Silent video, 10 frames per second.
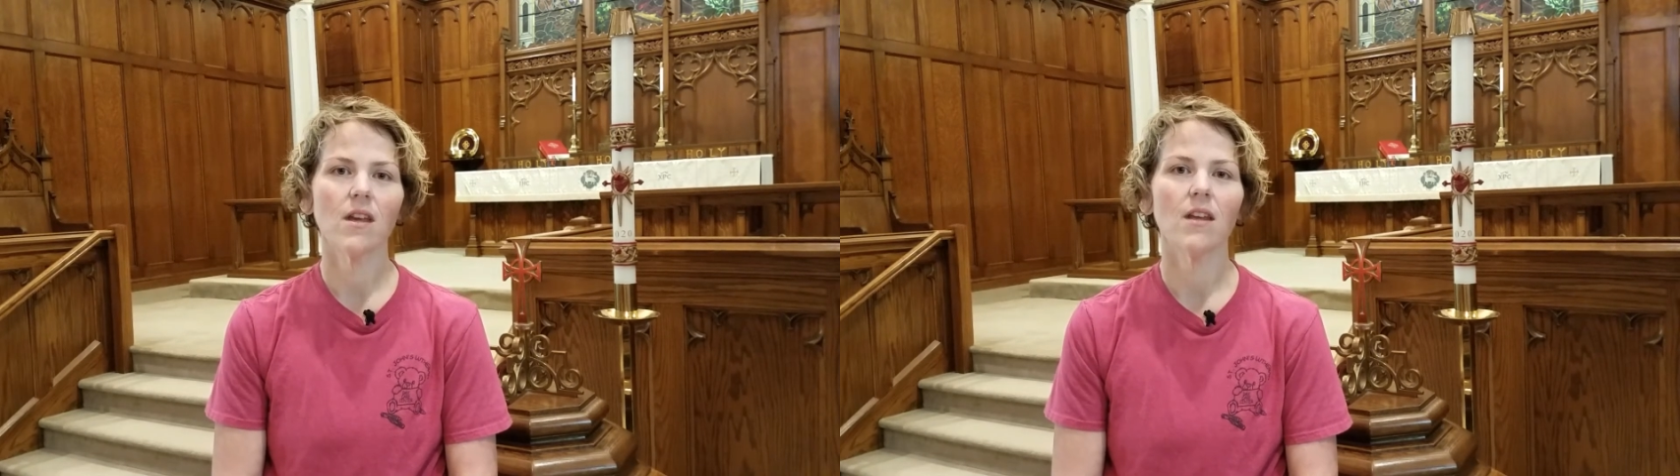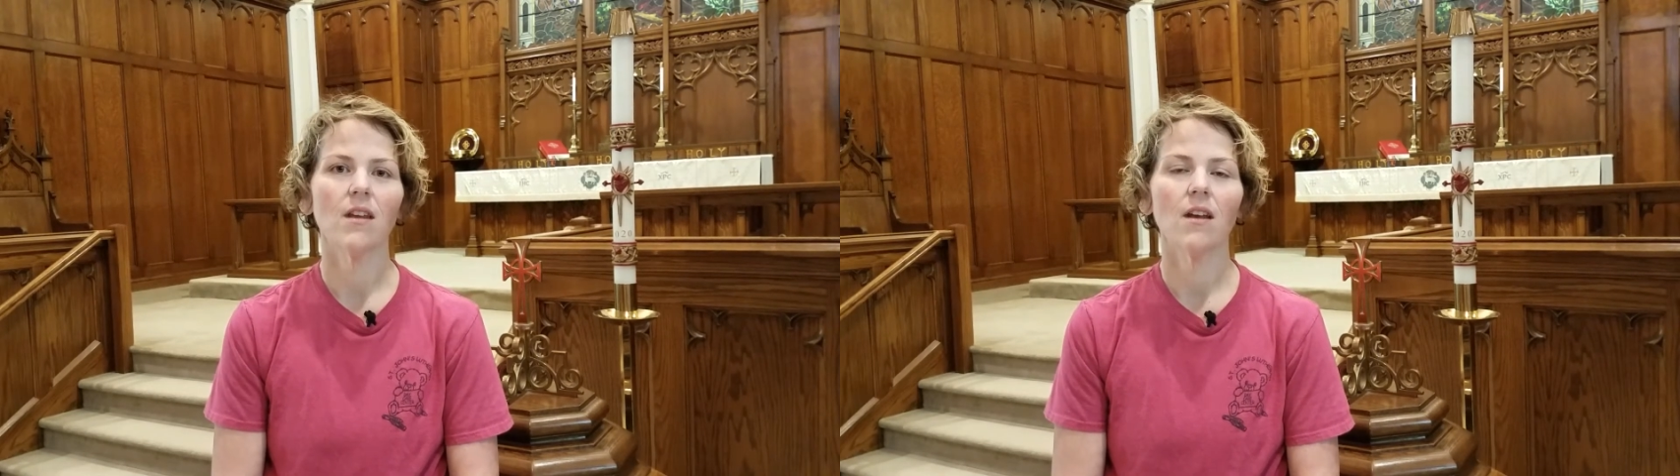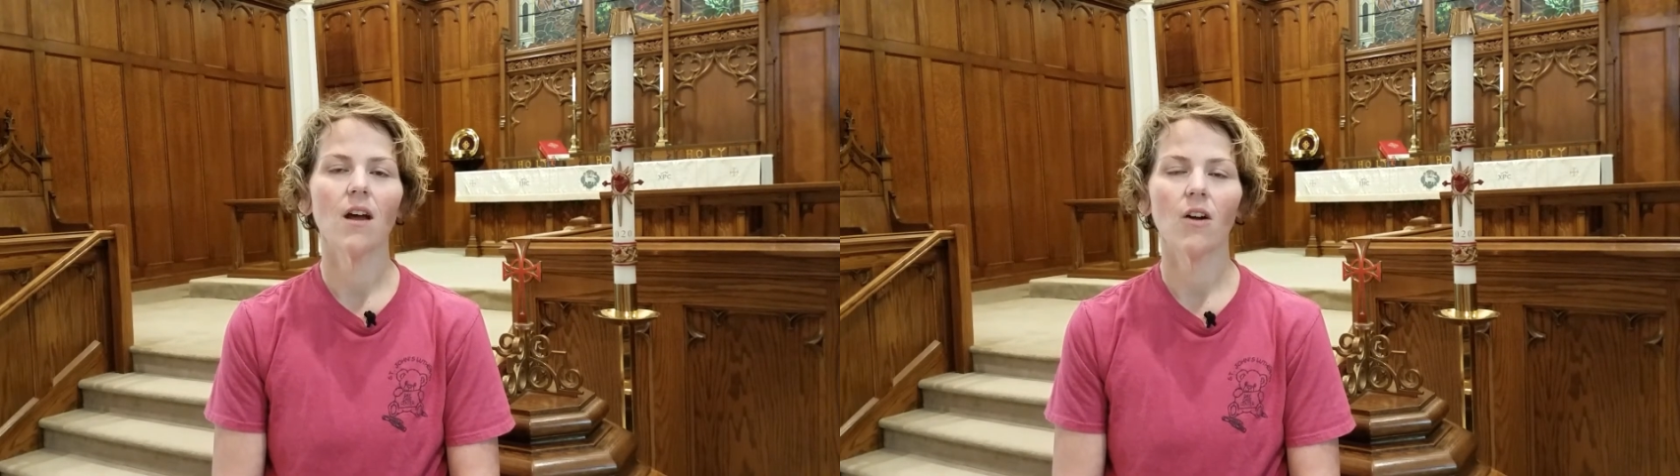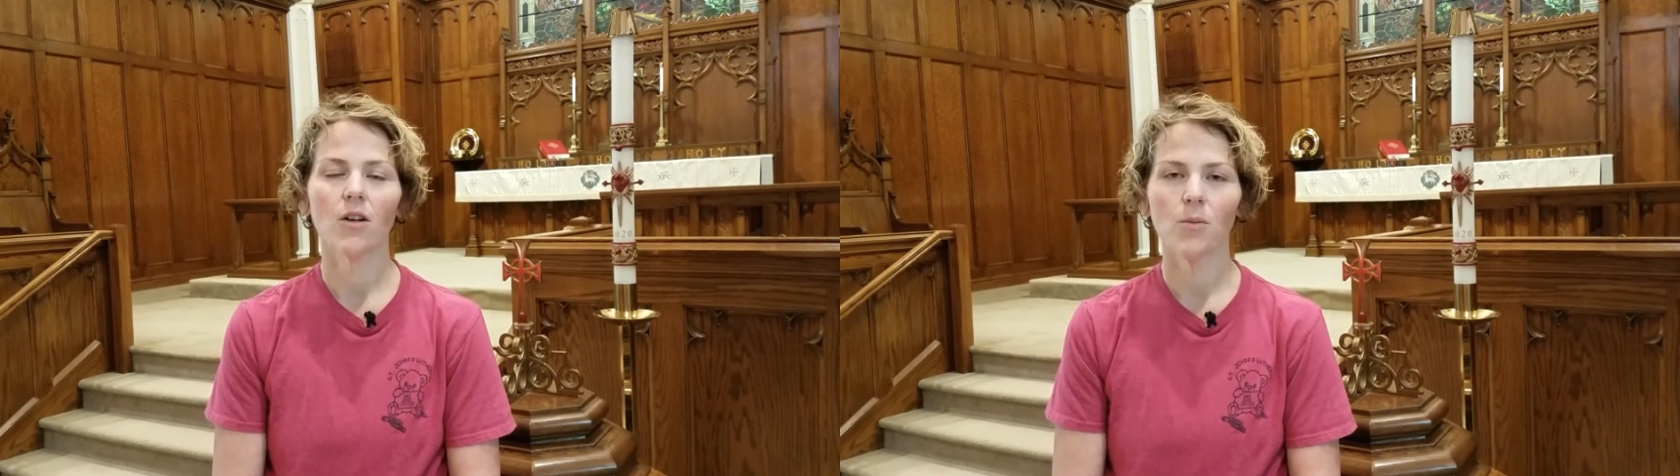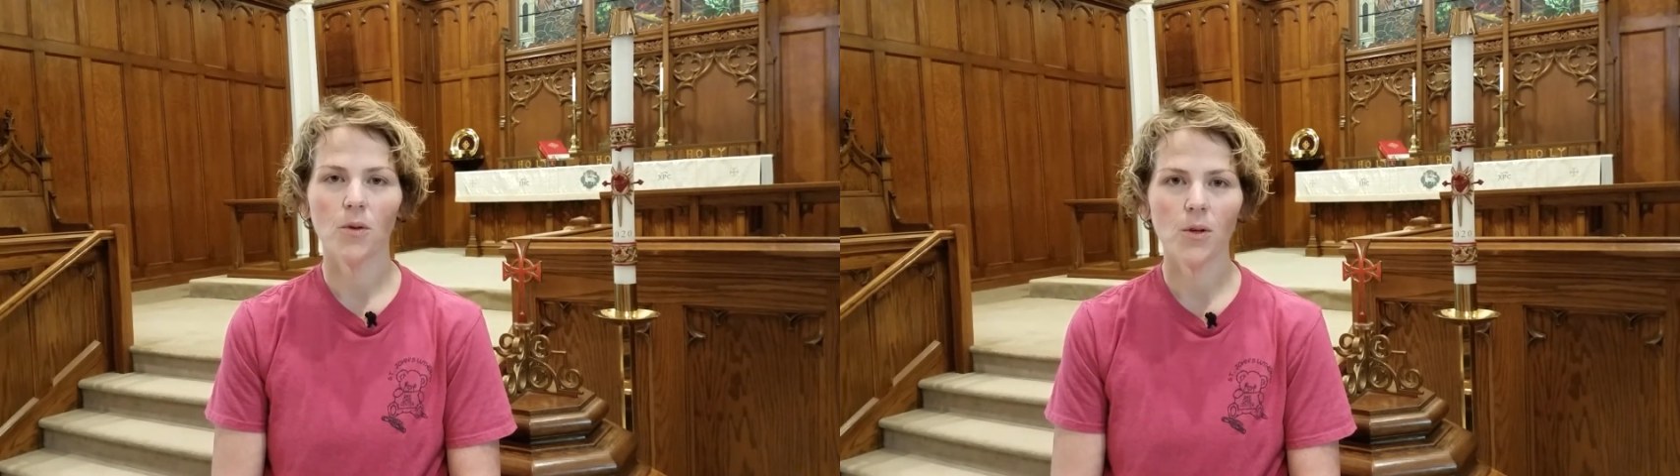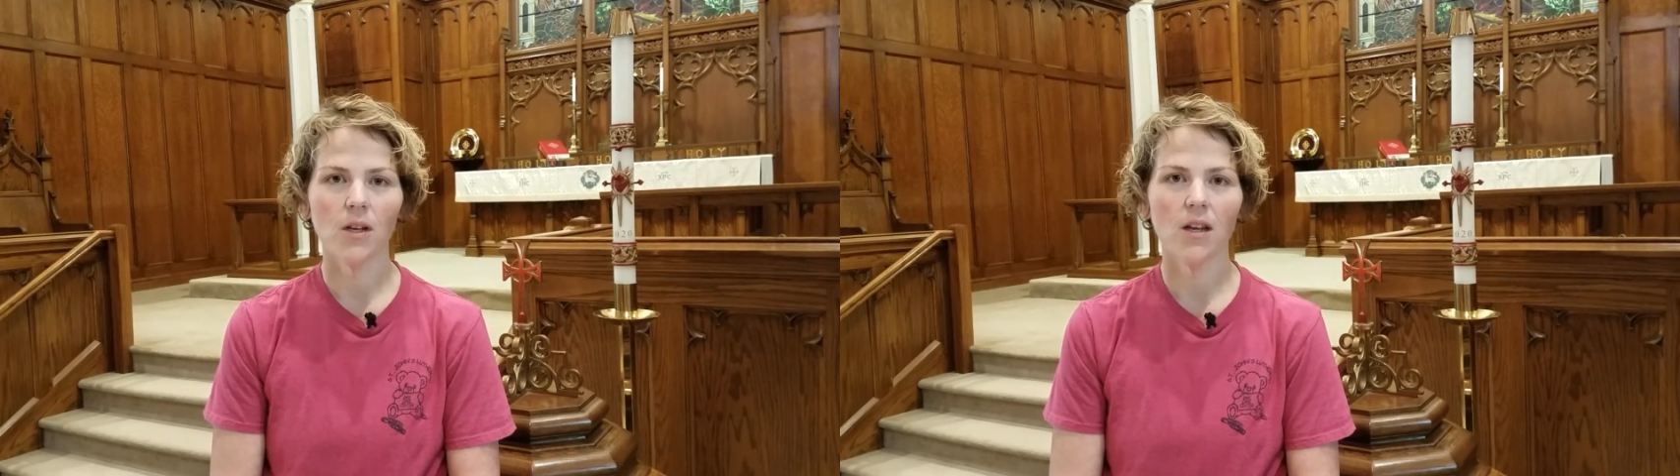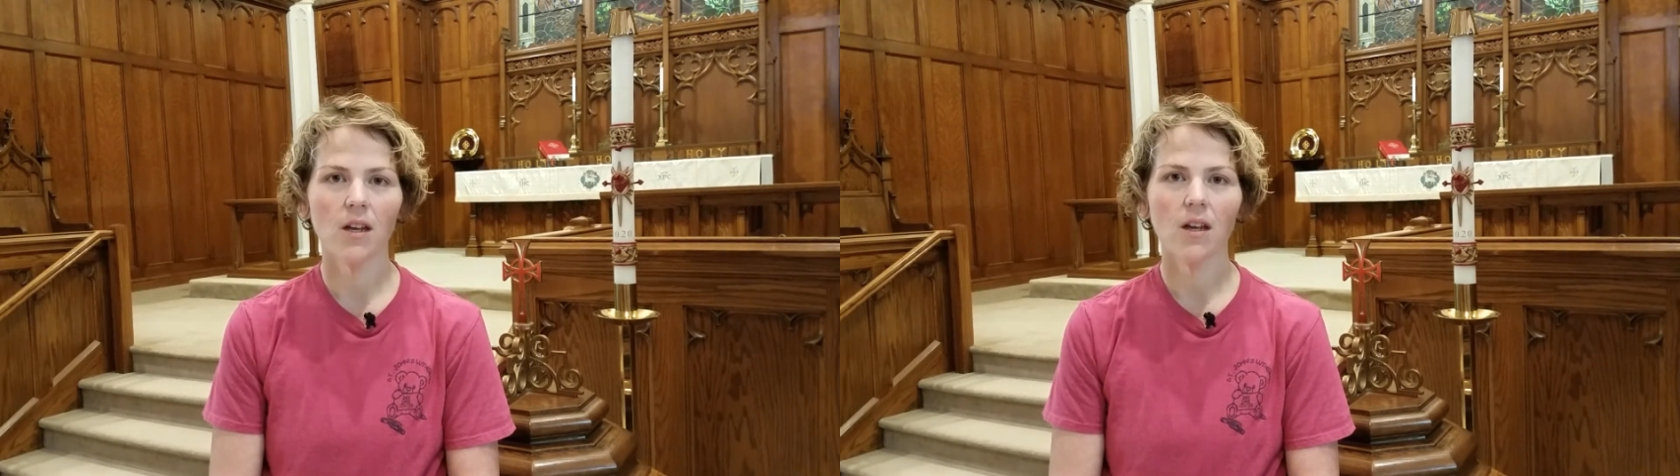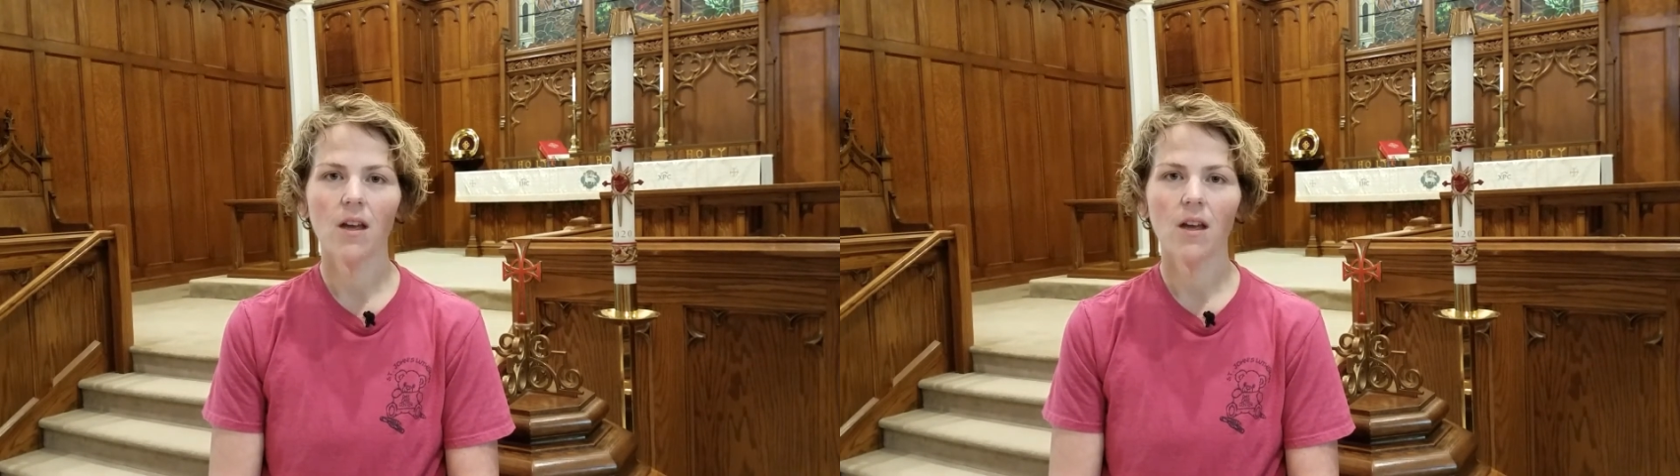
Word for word: in our community